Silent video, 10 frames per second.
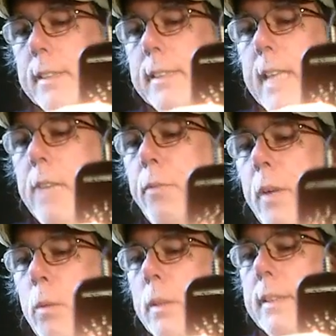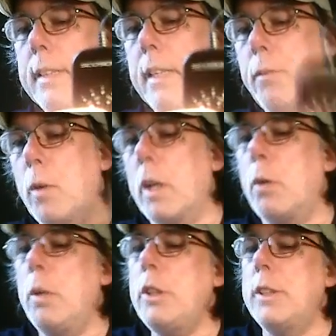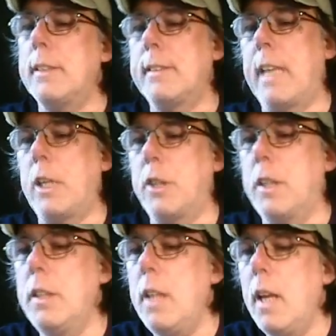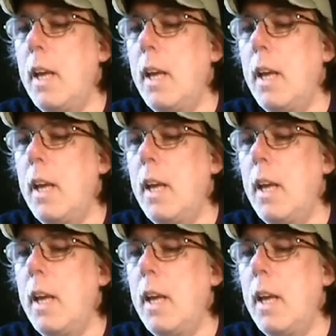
same frequency for a Christian station,